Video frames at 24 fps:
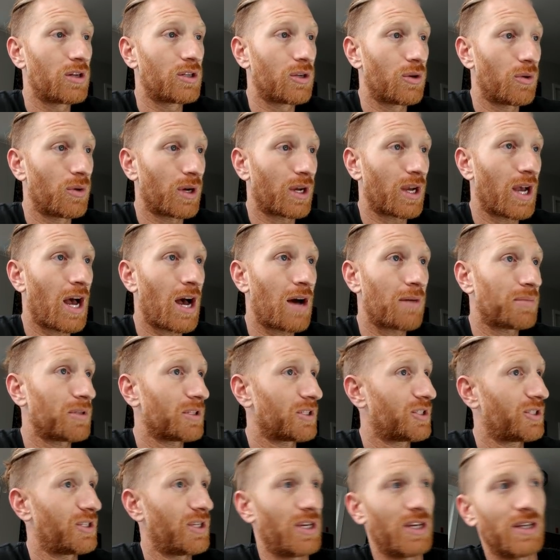to
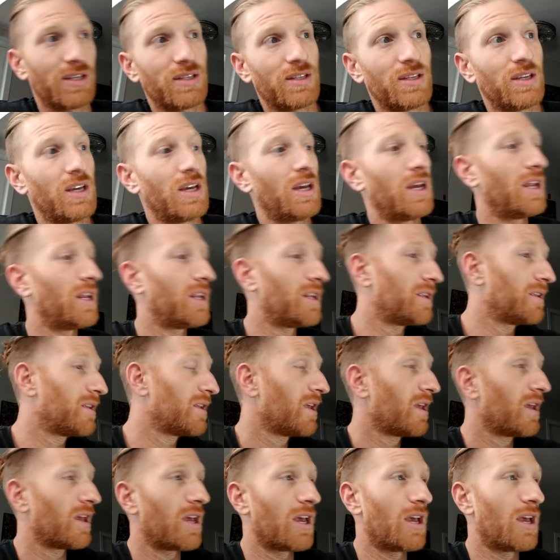accomplish this and